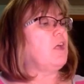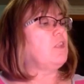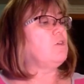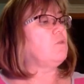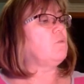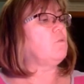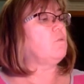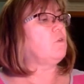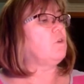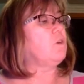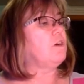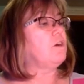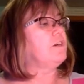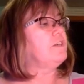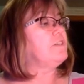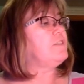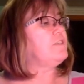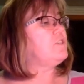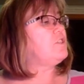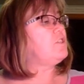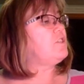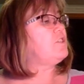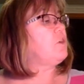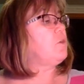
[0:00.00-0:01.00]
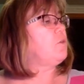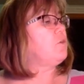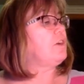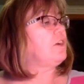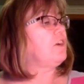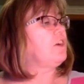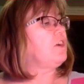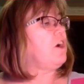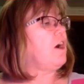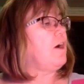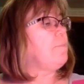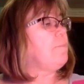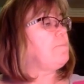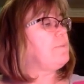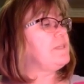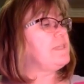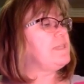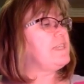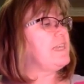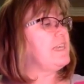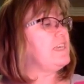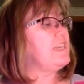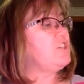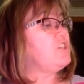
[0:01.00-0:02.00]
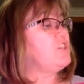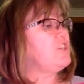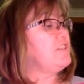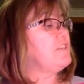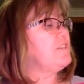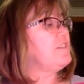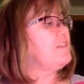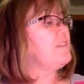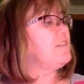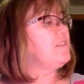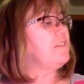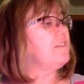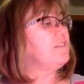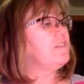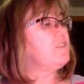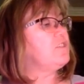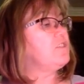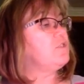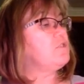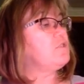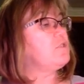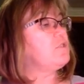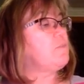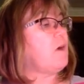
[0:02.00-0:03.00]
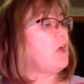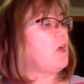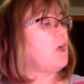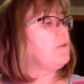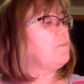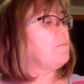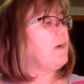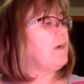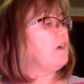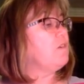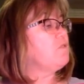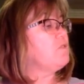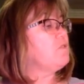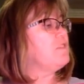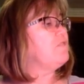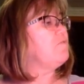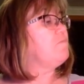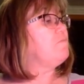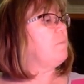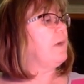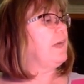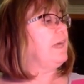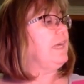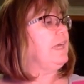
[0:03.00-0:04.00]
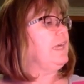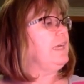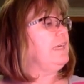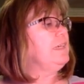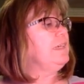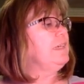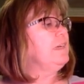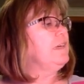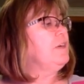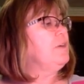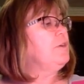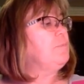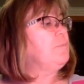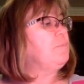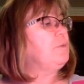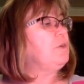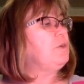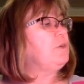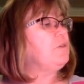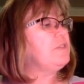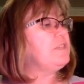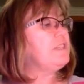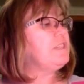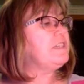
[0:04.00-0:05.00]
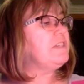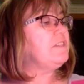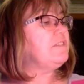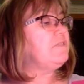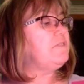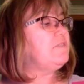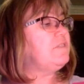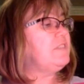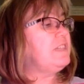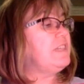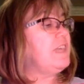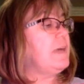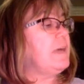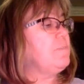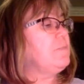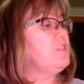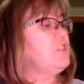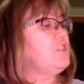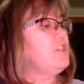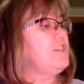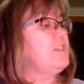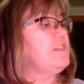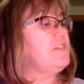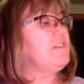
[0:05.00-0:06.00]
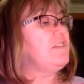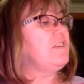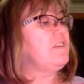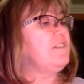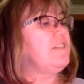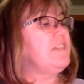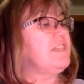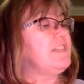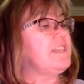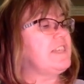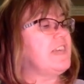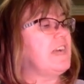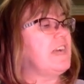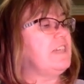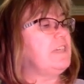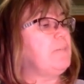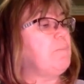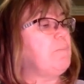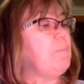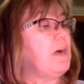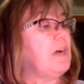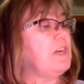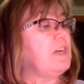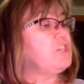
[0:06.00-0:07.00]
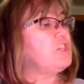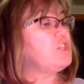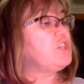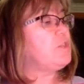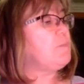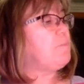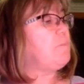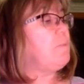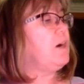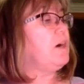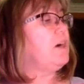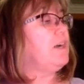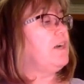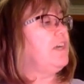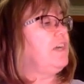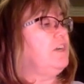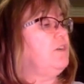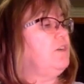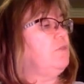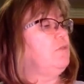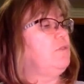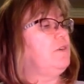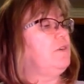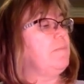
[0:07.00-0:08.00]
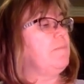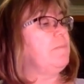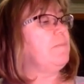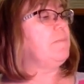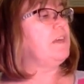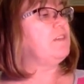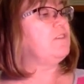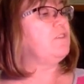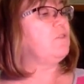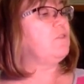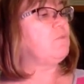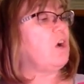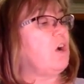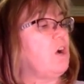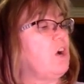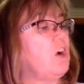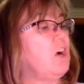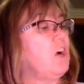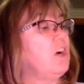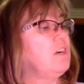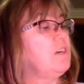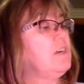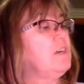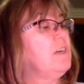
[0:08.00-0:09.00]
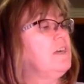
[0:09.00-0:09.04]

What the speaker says: awards, token compensations, so small amounts of money. Punitive damages are designed to punish the party who committed the wrong